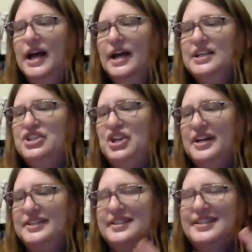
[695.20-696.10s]

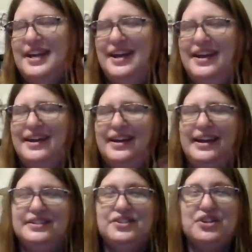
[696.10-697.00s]
Just,
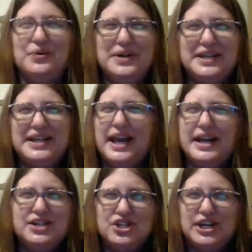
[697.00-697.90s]
it's so
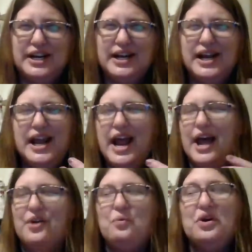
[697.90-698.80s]
engaging.
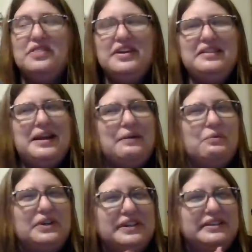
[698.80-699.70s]
And one thing that I
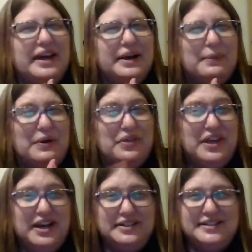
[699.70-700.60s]
really like about
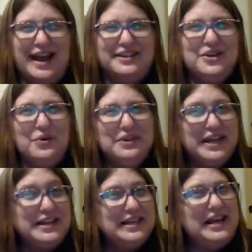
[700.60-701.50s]
this, I don't
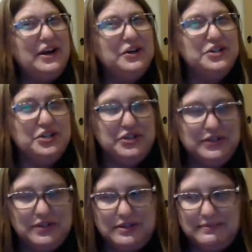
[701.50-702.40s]
like the
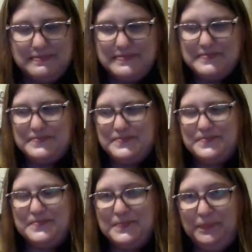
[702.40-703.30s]
characters
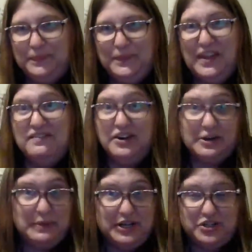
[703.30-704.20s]
very
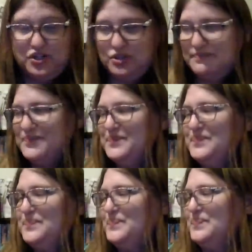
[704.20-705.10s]
much.
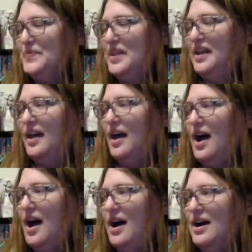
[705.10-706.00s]

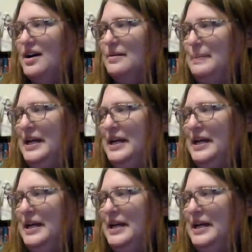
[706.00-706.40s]
I